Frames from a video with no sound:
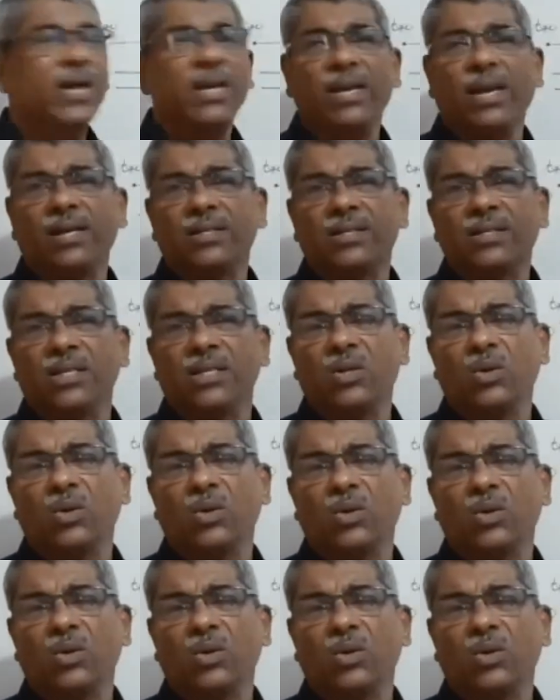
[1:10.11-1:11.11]
X0
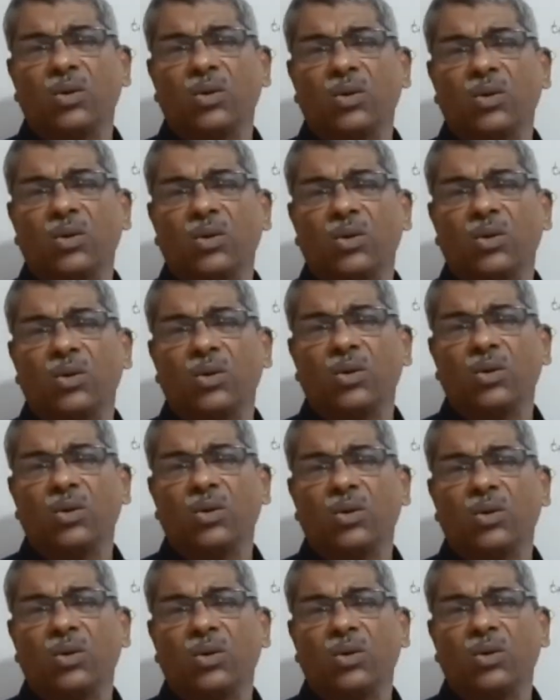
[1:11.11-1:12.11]
is the position
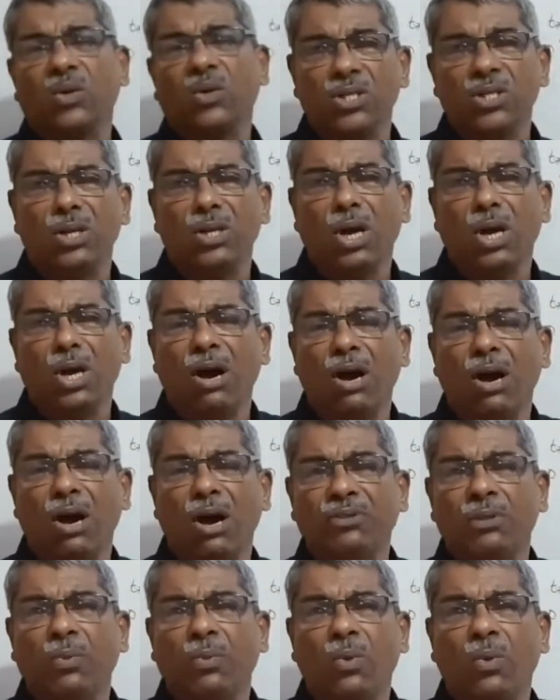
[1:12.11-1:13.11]
of the body when
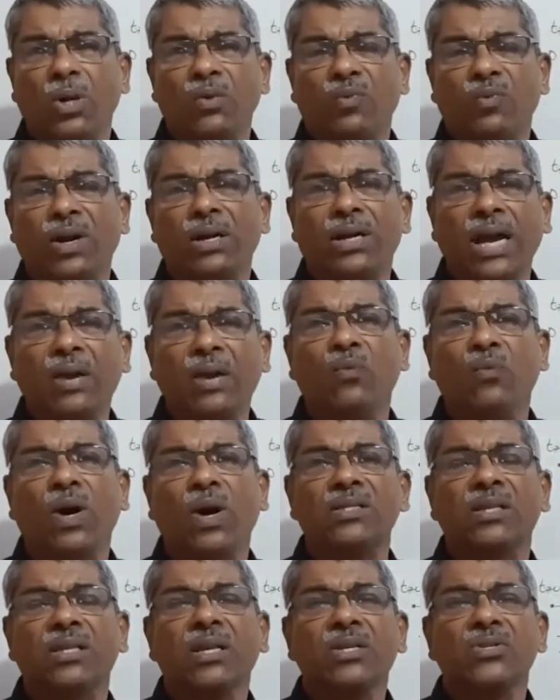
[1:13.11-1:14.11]
time was
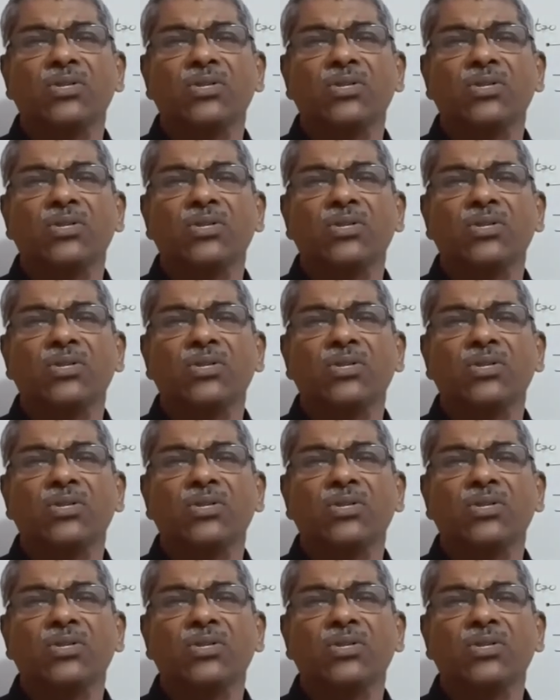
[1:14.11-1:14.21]
0.